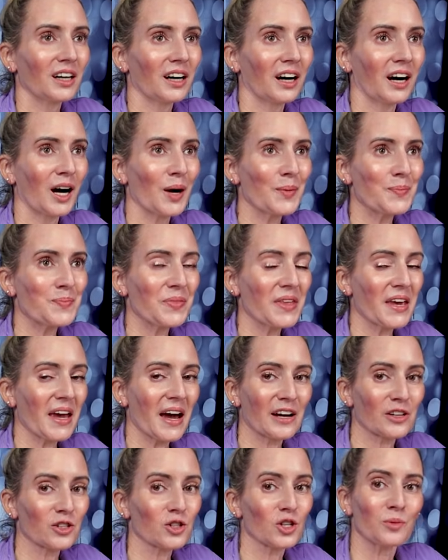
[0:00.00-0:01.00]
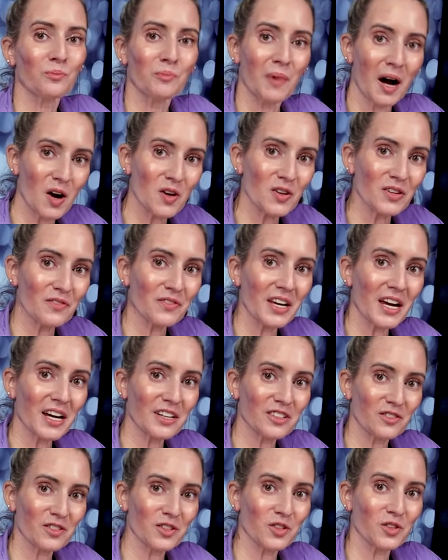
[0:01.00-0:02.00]
um, the actual amount of the
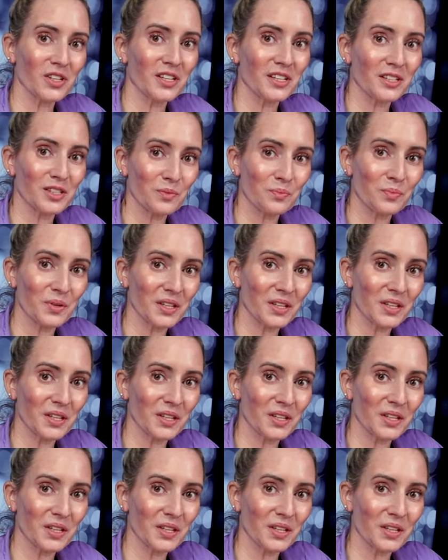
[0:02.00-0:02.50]
active ingredient is a